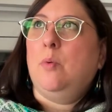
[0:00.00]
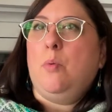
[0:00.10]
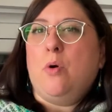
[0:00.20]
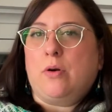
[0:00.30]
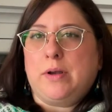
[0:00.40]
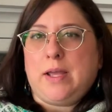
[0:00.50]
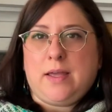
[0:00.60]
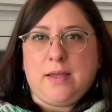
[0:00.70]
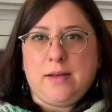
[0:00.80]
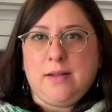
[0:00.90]
worn
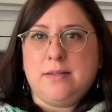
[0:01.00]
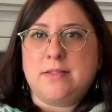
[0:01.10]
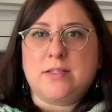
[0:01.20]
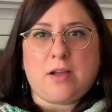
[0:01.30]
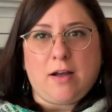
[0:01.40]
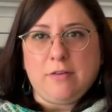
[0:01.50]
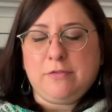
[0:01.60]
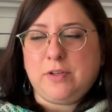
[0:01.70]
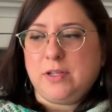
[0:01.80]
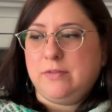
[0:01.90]
in and
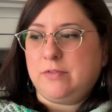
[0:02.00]
soft